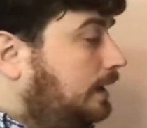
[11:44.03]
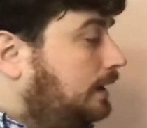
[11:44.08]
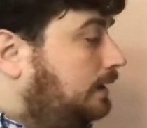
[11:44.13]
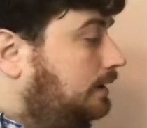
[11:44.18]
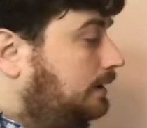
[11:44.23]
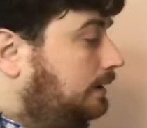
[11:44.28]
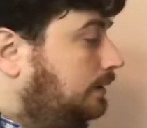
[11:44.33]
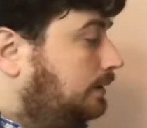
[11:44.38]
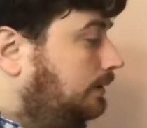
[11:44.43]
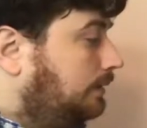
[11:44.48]

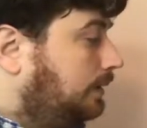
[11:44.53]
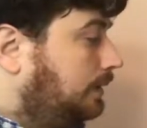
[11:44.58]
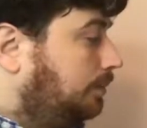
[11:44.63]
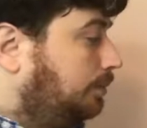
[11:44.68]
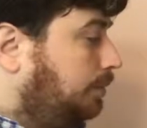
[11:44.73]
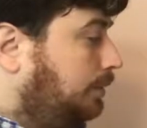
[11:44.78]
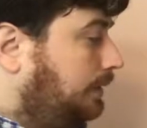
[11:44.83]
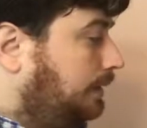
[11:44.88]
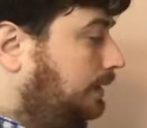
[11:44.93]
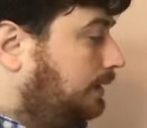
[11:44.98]
And I do want to
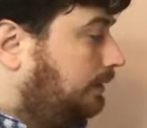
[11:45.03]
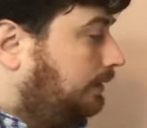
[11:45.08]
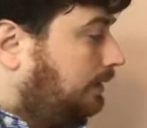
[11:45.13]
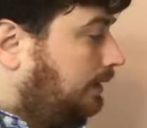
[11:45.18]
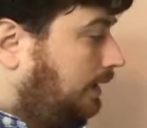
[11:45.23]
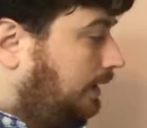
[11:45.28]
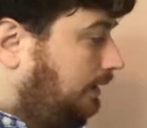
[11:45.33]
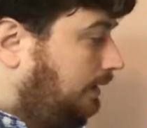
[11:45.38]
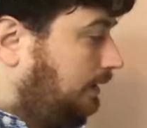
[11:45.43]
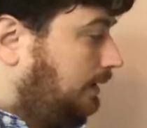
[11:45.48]
point out
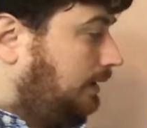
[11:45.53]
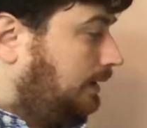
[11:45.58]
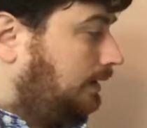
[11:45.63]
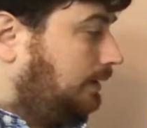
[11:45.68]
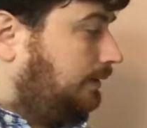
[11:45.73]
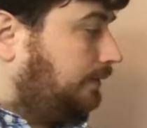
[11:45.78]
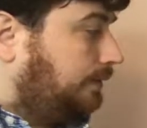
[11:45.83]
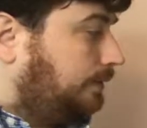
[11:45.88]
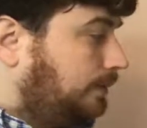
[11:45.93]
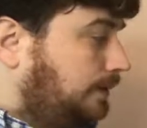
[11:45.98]
that
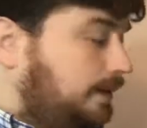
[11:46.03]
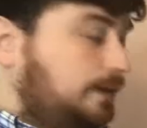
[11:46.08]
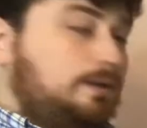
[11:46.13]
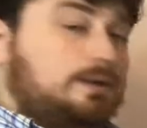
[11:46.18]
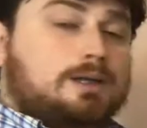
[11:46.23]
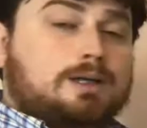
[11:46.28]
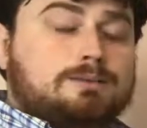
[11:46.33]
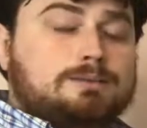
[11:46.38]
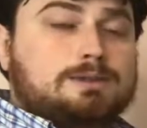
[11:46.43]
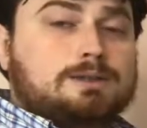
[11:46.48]
negative 3
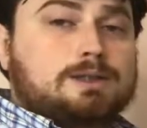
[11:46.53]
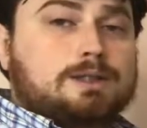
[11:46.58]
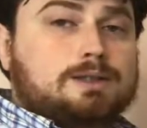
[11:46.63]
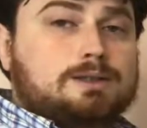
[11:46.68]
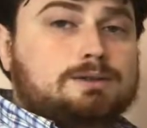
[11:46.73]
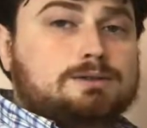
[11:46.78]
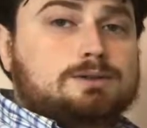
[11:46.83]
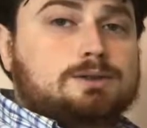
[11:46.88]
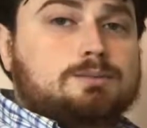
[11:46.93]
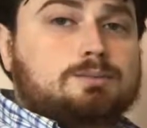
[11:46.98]
times an
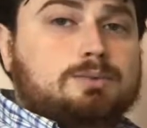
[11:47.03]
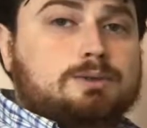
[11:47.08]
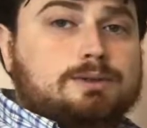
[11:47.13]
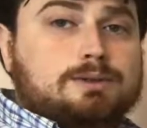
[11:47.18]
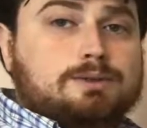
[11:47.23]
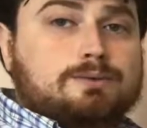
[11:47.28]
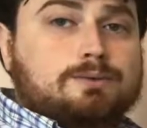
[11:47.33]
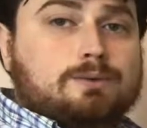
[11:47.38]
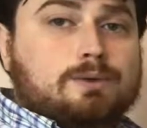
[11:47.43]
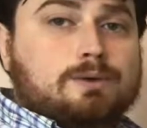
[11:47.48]
integer
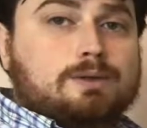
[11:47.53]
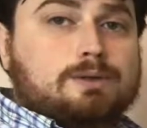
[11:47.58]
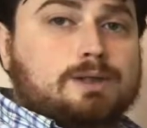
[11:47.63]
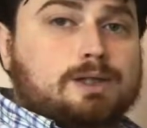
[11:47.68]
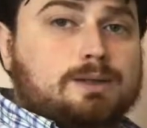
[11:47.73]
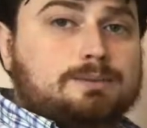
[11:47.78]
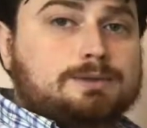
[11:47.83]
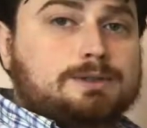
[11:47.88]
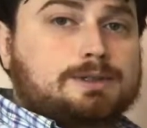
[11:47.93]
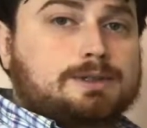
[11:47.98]
plus 4
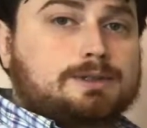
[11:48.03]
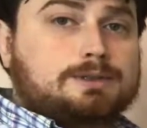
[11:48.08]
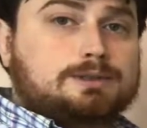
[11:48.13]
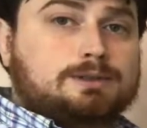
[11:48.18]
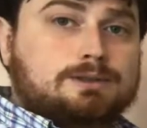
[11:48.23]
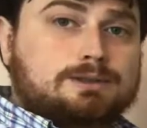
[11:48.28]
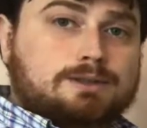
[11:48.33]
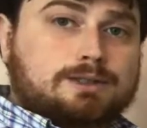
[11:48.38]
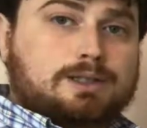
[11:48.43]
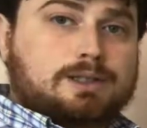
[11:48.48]
times an
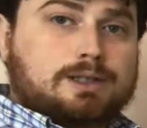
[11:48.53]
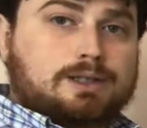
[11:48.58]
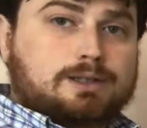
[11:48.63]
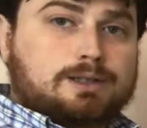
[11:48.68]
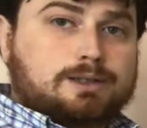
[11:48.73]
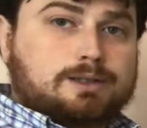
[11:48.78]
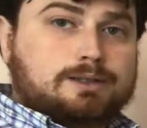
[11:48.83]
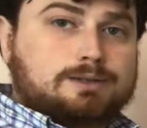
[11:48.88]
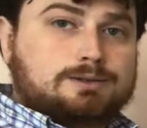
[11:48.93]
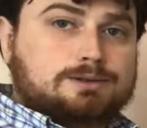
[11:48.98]
integer is again
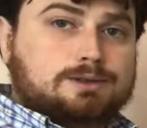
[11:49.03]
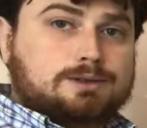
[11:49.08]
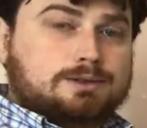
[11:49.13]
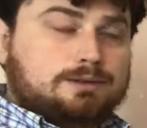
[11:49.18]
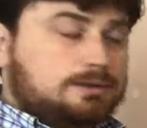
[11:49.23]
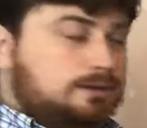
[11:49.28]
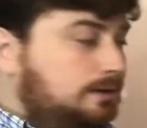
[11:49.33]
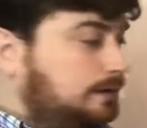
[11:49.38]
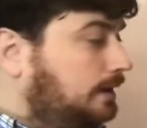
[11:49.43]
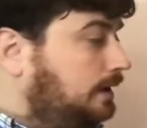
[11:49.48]
an
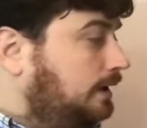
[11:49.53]
integer.